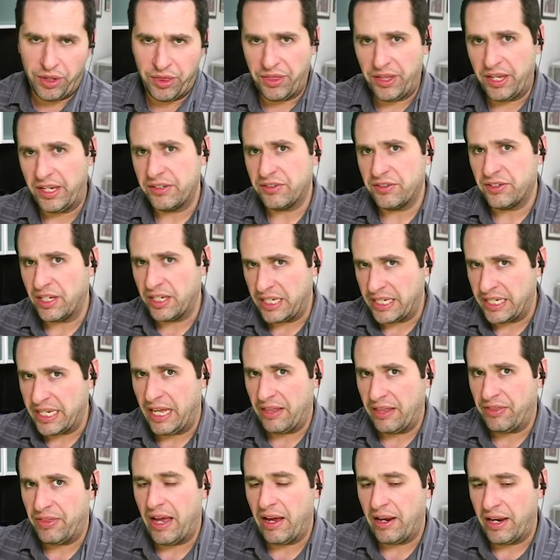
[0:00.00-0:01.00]
we think is going to
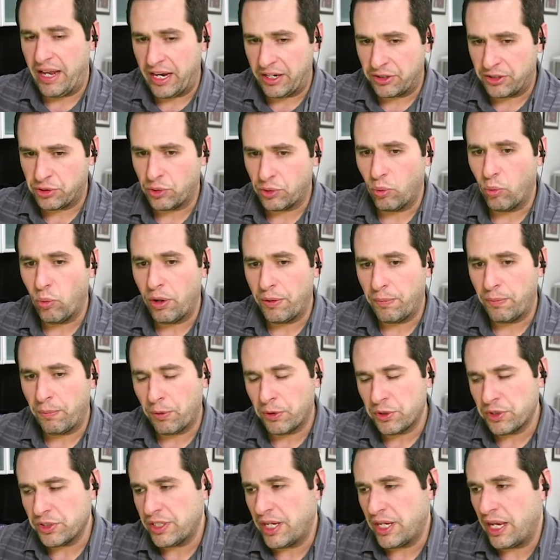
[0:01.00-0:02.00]
get that extra
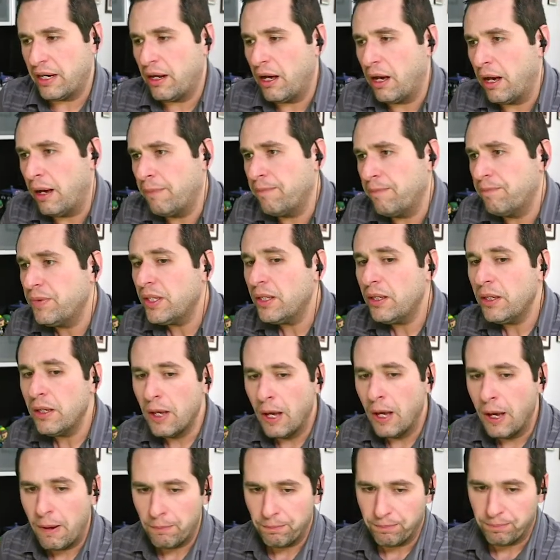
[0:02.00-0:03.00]
1% up
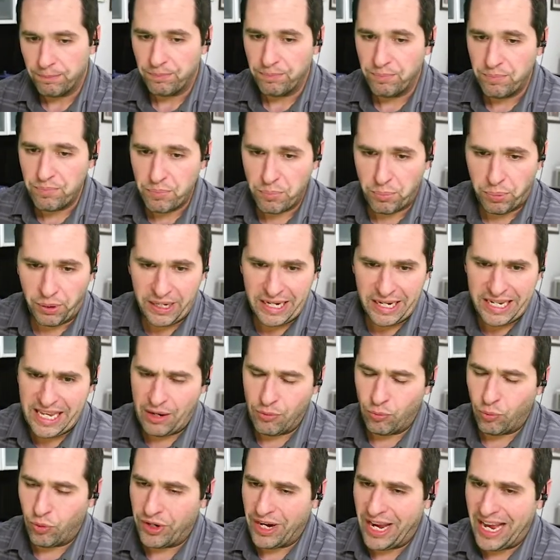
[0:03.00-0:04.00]
but
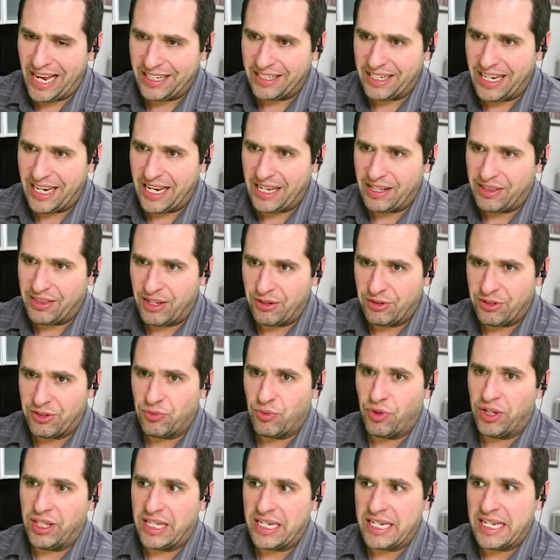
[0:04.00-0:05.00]
again, we're not. Eh,
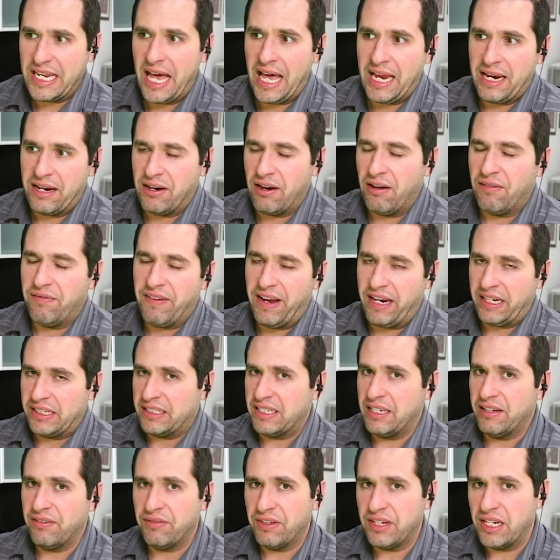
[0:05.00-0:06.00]
there's really not enough
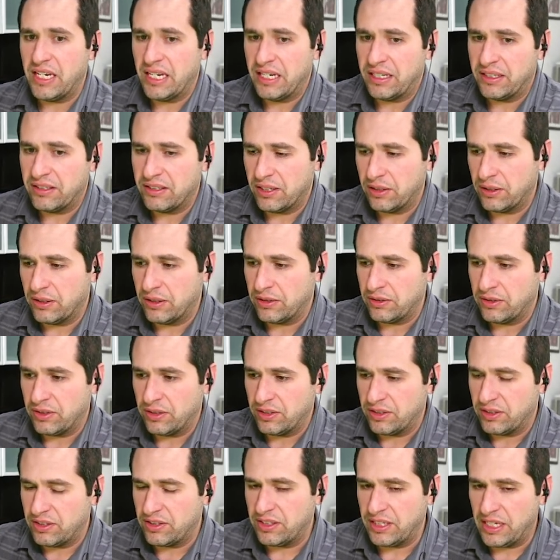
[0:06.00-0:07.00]
activity to
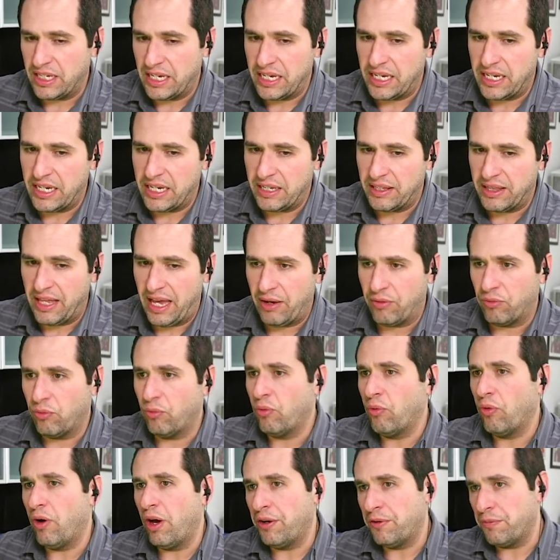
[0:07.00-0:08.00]
to see that
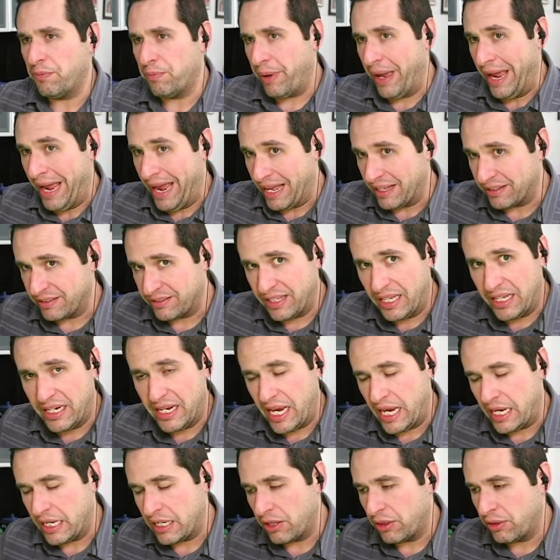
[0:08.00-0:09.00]
run past that
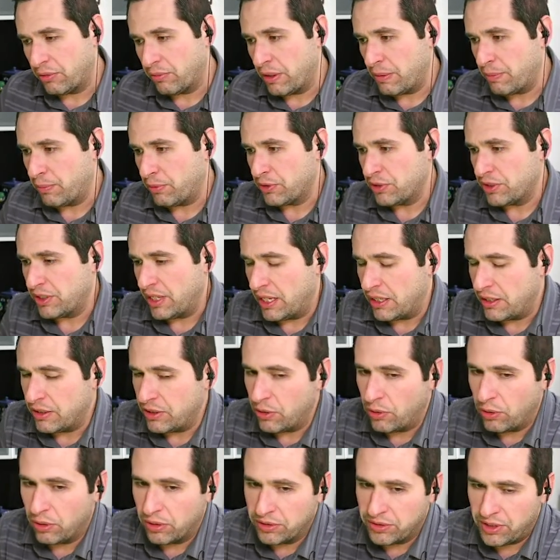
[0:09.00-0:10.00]
83%
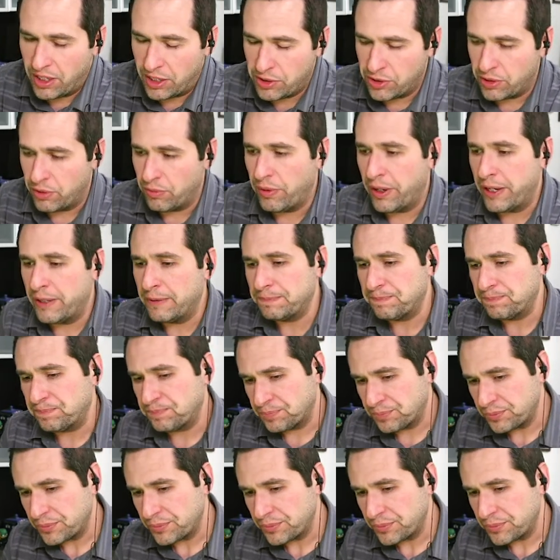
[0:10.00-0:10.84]
utilization rate,